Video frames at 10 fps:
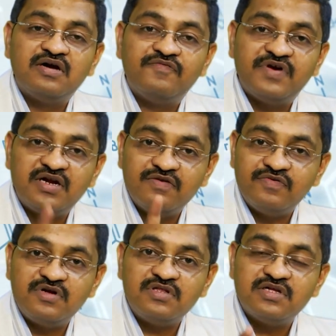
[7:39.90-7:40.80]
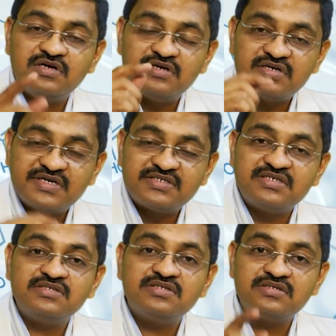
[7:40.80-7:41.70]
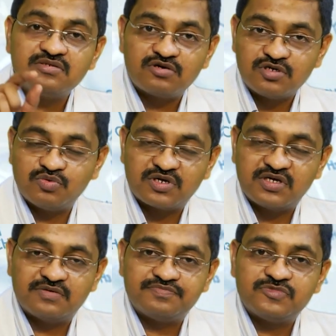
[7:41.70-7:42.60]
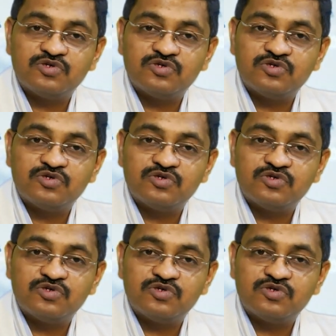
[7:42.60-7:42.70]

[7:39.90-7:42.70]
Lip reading: Whenever the testis is not working,